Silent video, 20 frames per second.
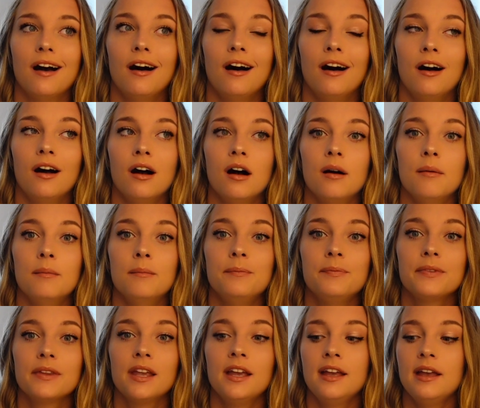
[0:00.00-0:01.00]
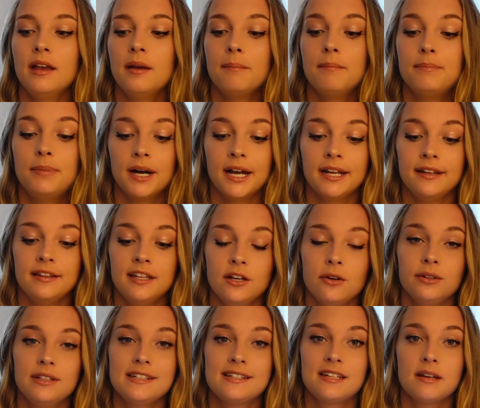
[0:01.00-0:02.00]
But the
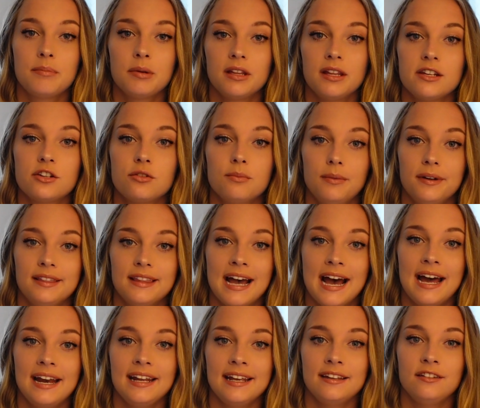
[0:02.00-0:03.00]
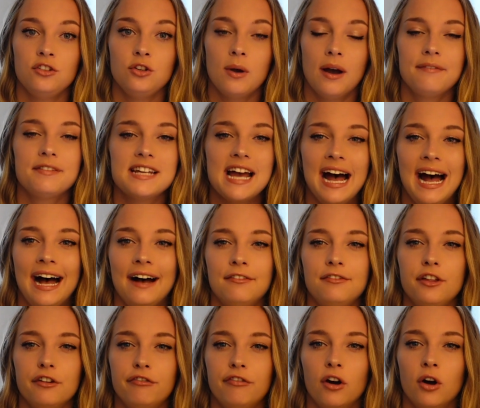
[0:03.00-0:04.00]
only stipulation with that is you have to
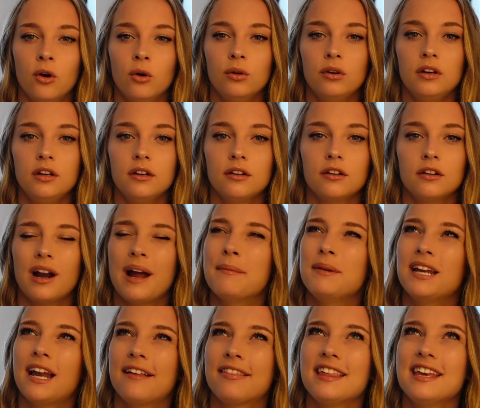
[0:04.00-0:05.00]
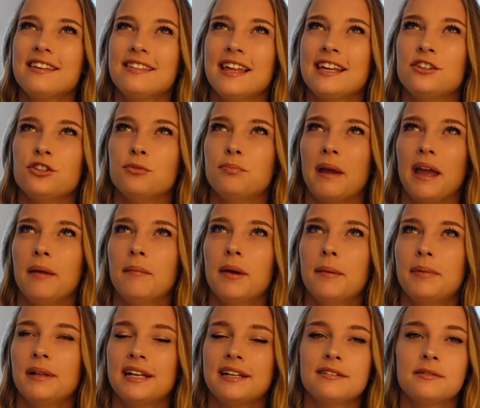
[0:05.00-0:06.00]
have the phone. I mean, I think they do
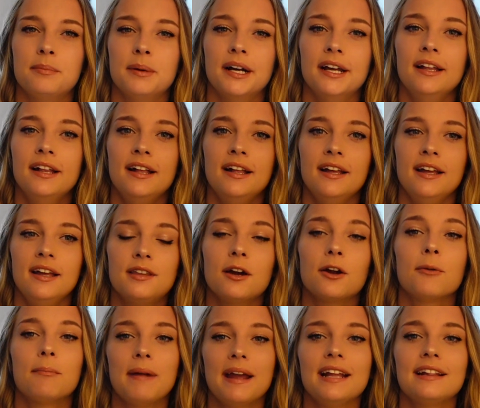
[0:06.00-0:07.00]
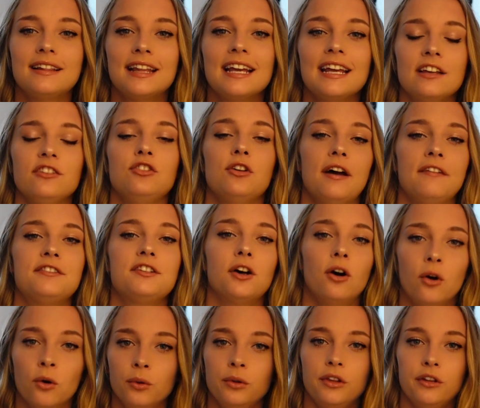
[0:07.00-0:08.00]
payment plans, but their main thing is you have to
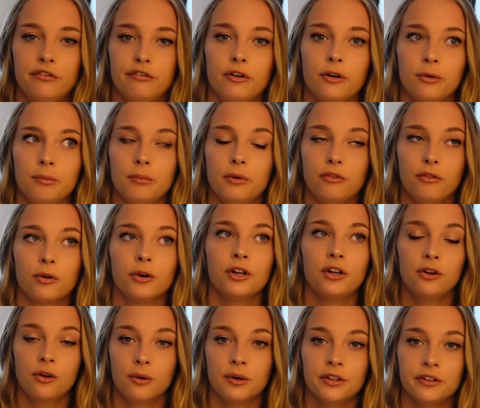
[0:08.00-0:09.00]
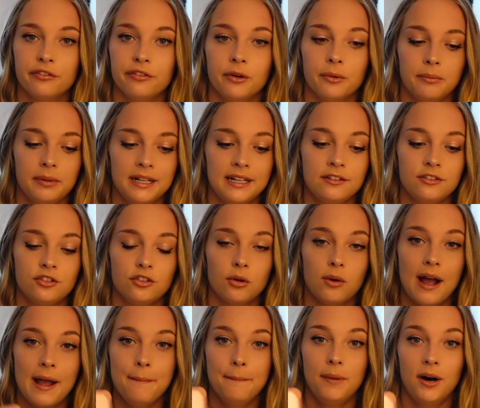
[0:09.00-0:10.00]
own the phone before you go on the phone plan.
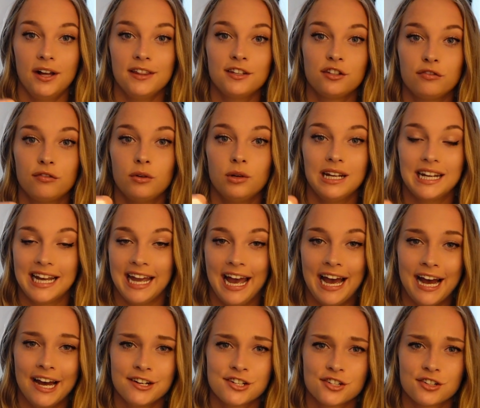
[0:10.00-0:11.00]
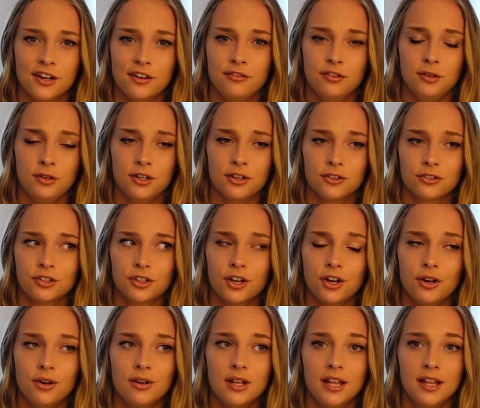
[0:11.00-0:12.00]
So I bought this phone in cash a few years
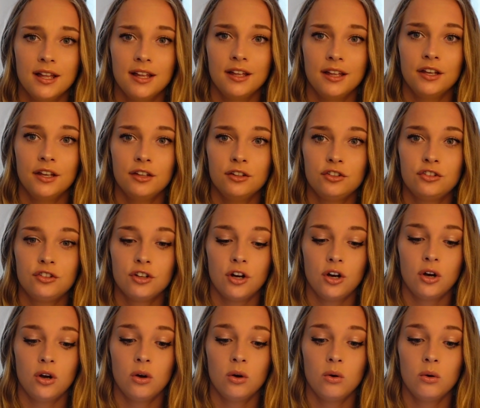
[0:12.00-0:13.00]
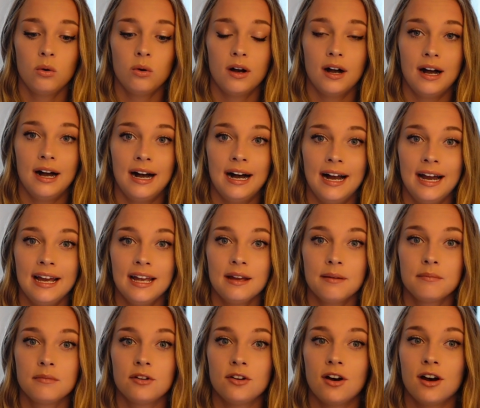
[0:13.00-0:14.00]
ago. So I
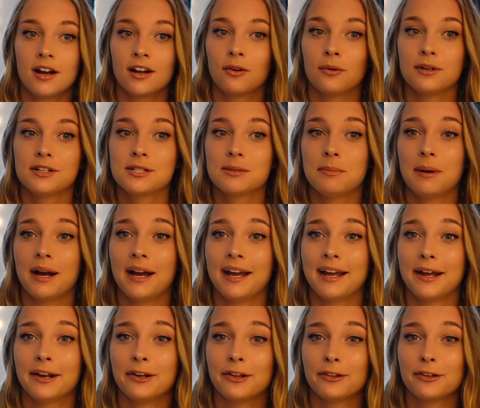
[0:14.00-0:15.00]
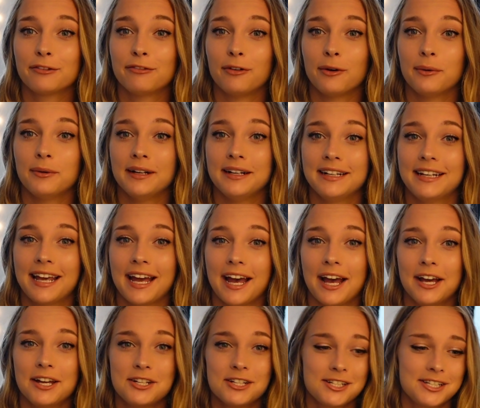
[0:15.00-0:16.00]
am not going to buy another phone in
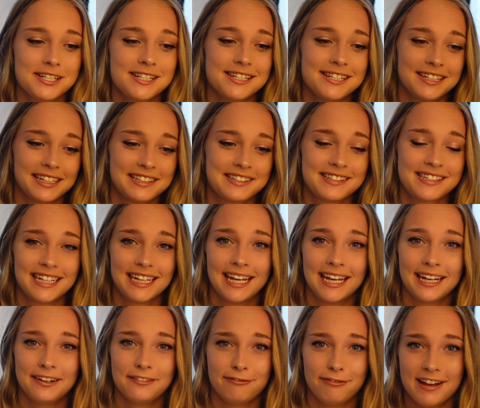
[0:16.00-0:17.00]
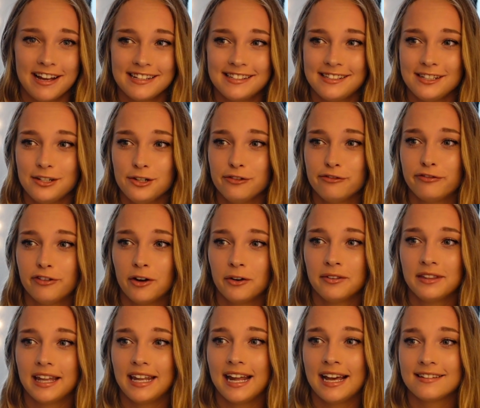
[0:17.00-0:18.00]
cash just to get a fancy new
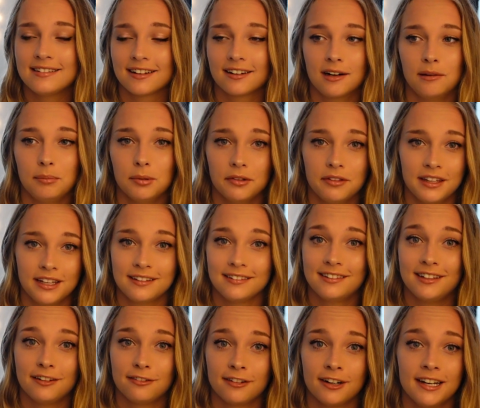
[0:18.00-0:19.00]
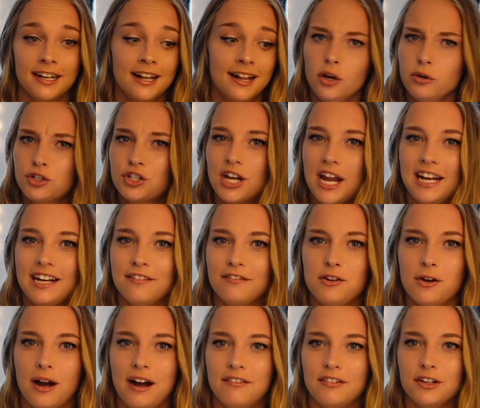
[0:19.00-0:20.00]
phone that has a couple things different. No shade if
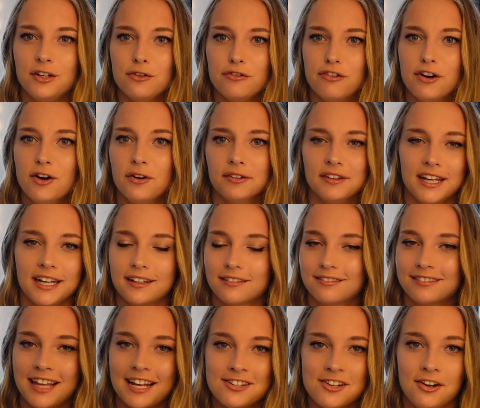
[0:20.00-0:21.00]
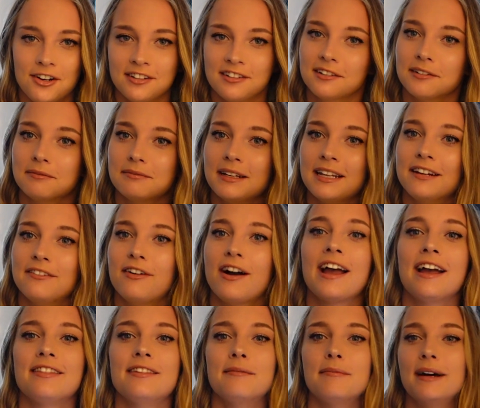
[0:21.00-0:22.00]
you have a new phone, like that's awesome. And if I
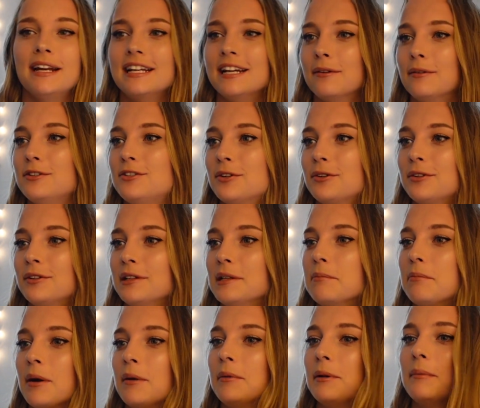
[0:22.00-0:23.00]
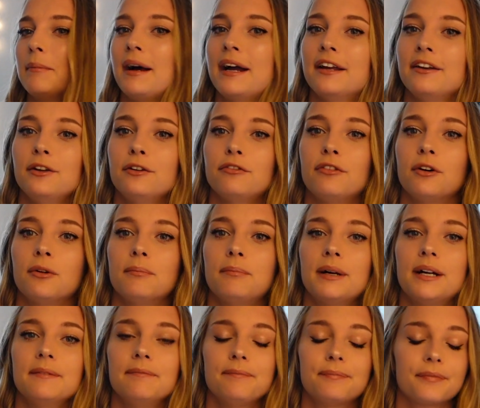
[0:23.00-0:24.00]
had the money, I would totally probably buy a new phone,
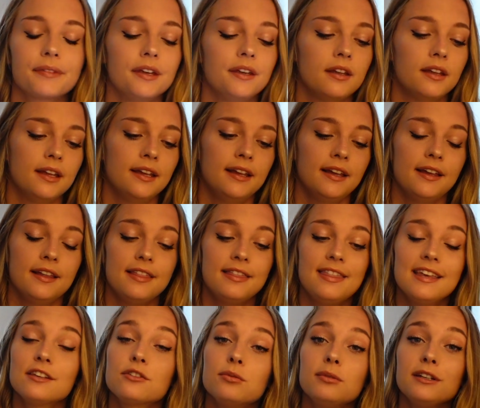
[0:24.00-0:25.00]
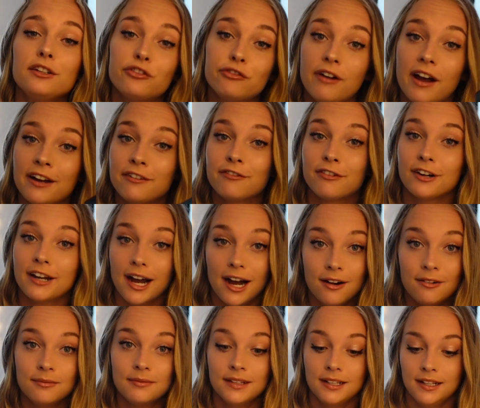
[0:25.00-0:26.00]
but this one is fine for
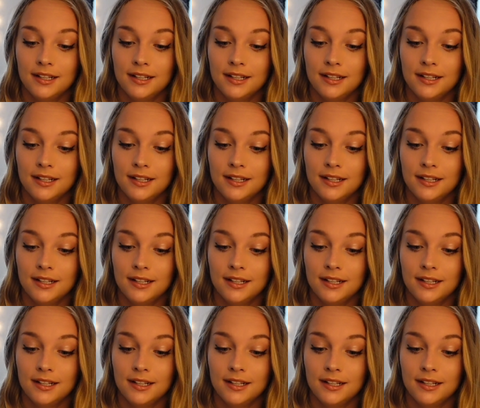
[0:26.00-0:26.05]
now.